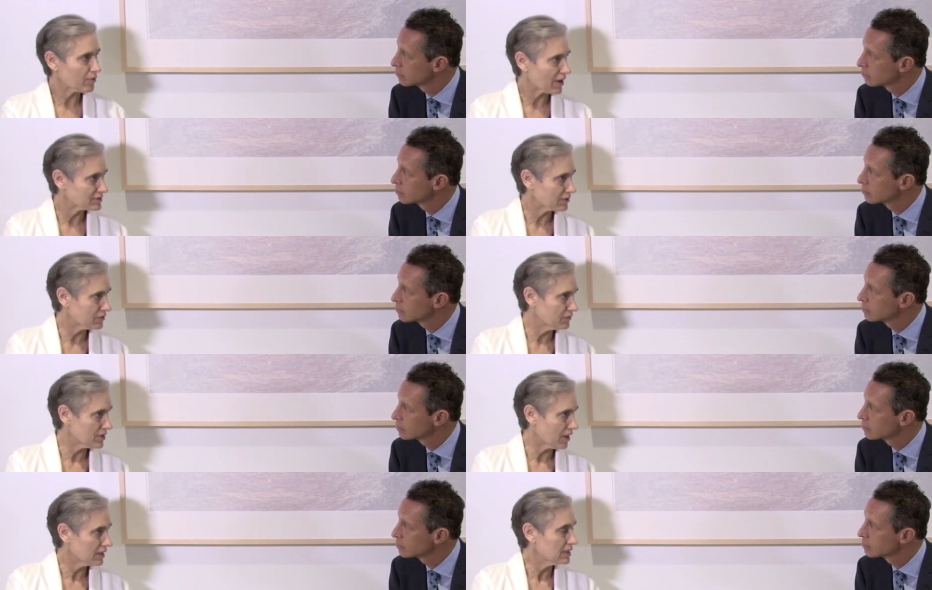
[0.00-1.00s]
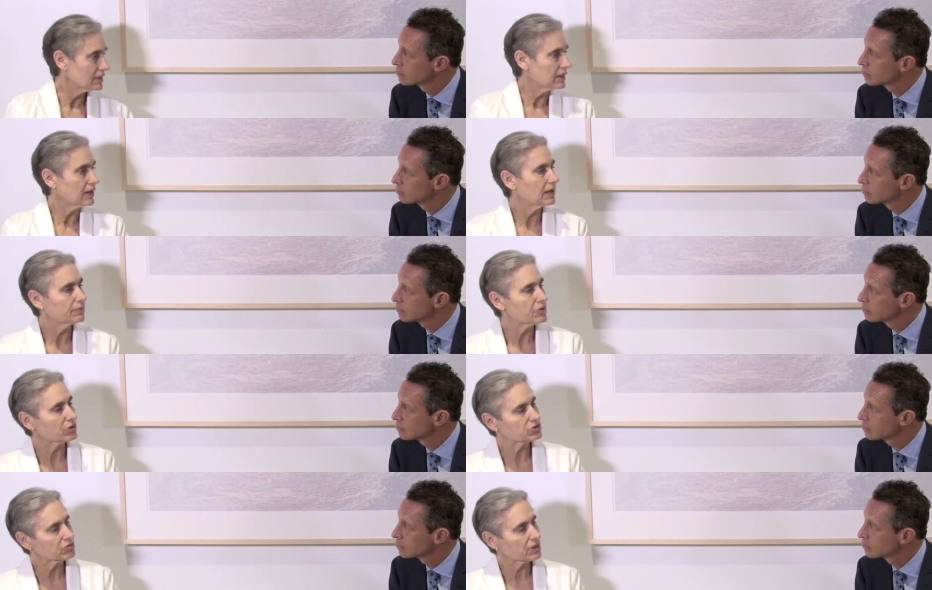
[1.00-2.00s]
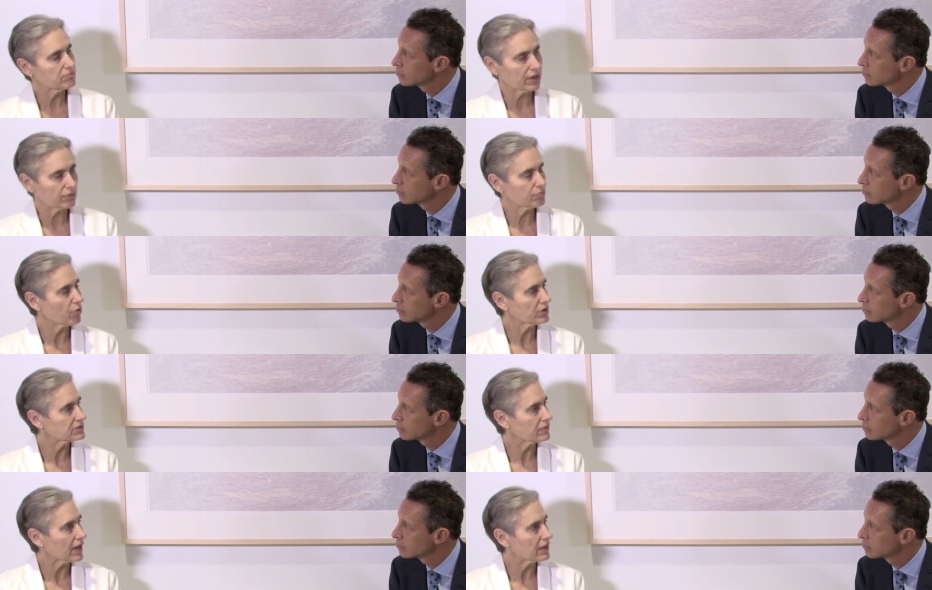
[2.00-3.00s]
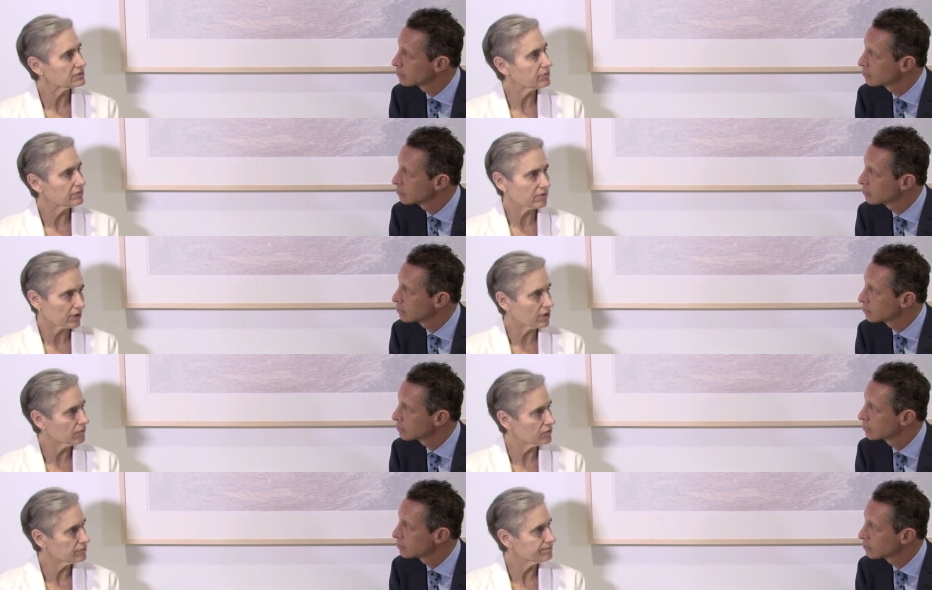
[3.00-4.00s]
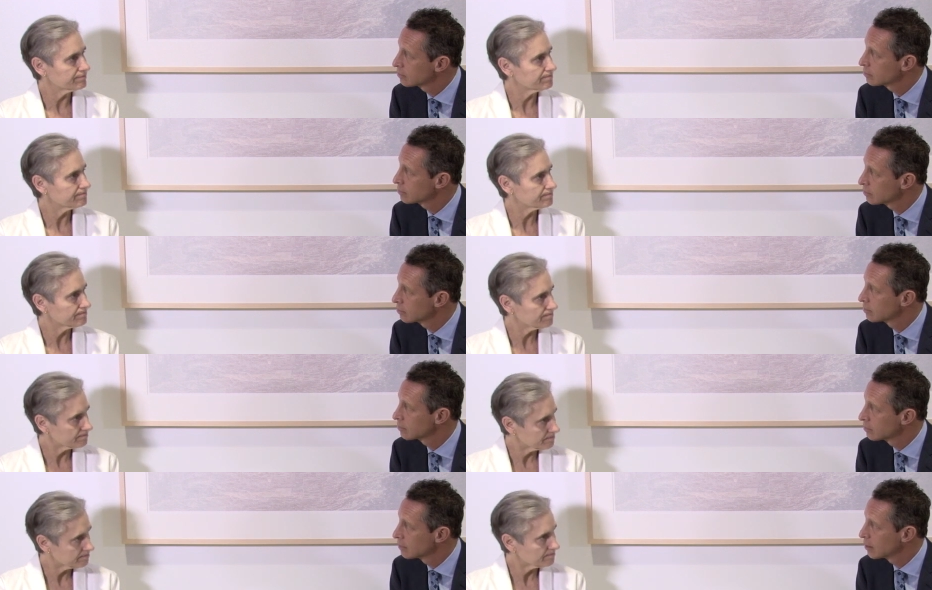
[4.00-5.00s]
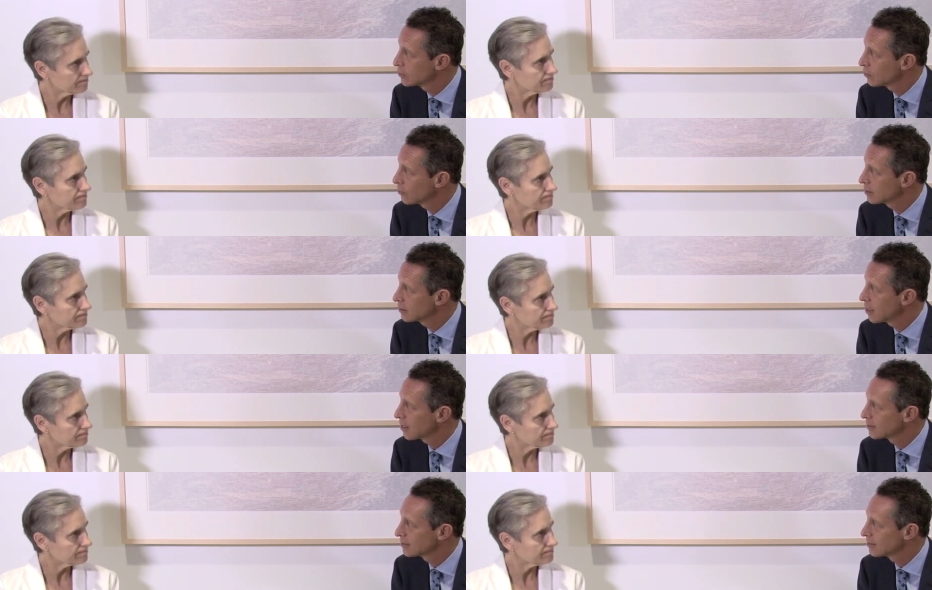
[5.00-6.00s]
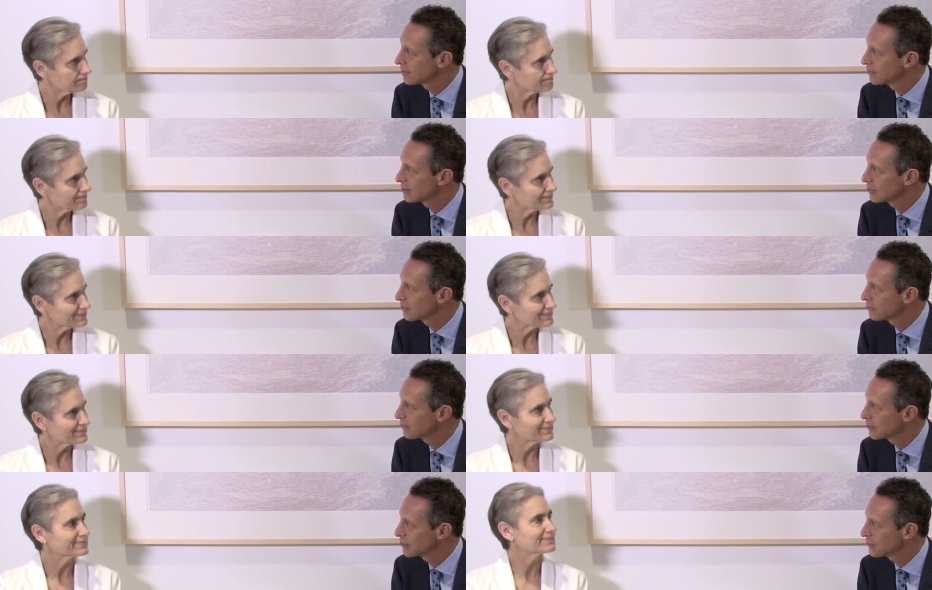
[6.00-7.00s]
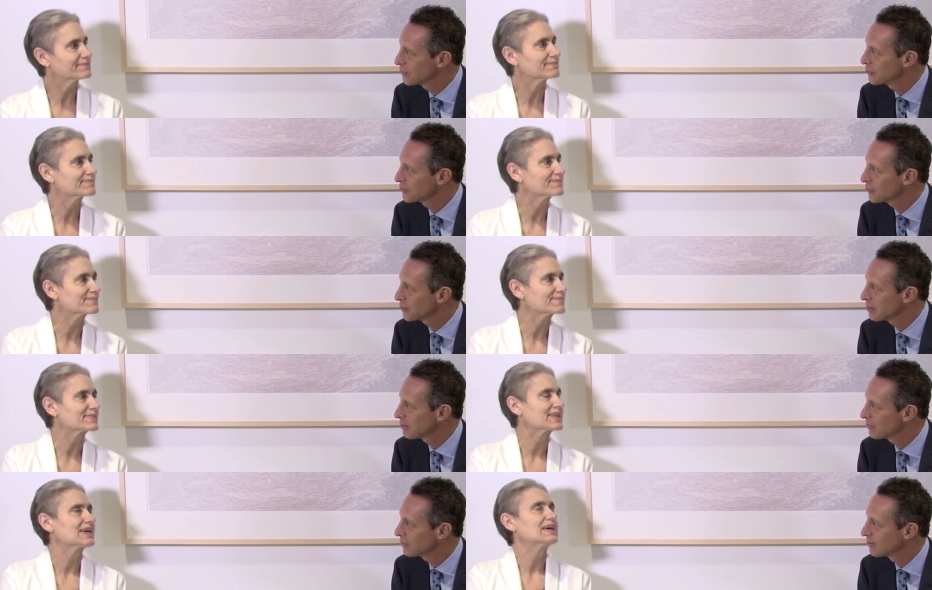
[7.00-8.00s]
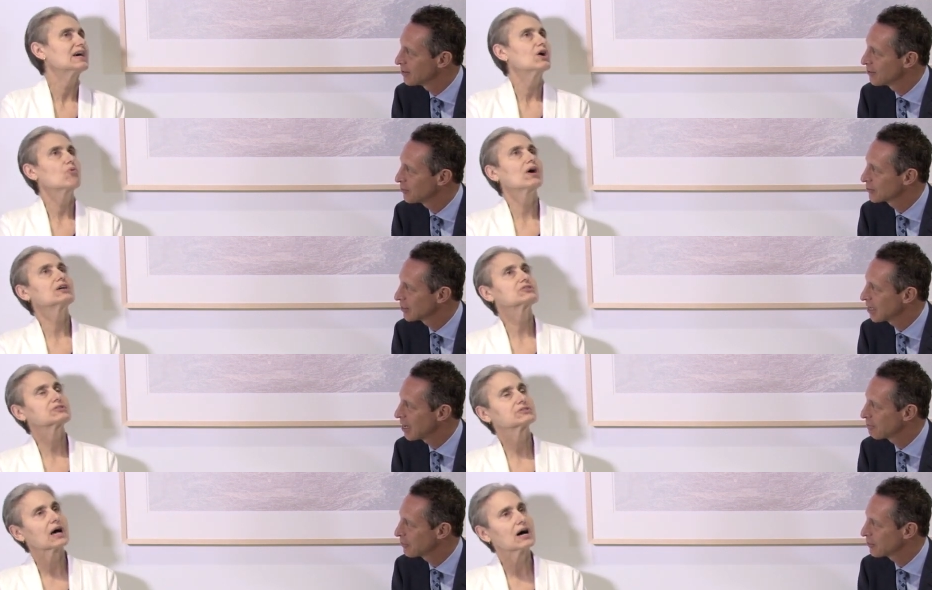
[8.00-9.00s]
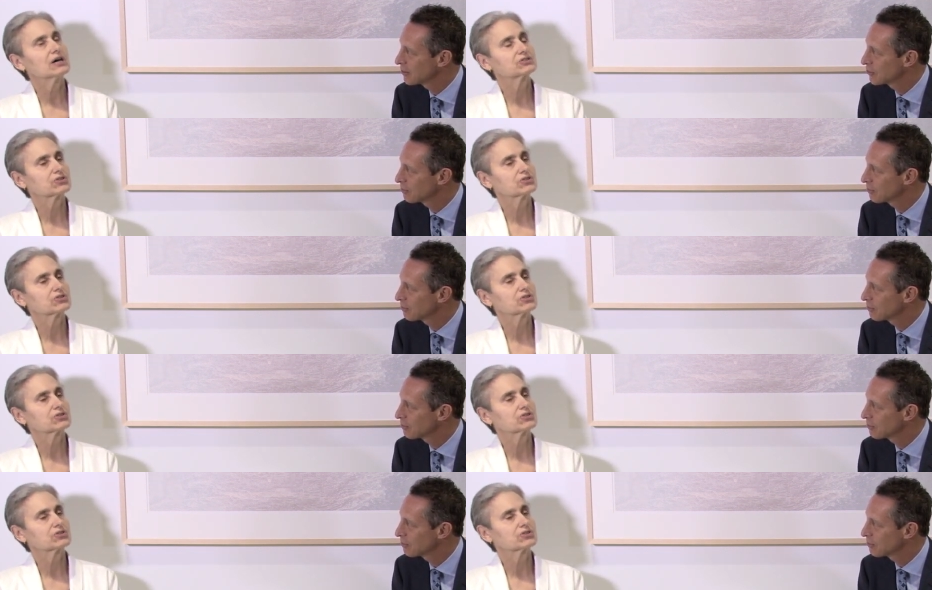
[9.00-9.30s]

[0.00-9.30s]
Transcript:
Speaker 1: practice at the VA. Uh, there's certainly many reports that that has been very helpful.
Speaker 2: So what's next? What's your what's your future dream of what's well, going to happen? Uh,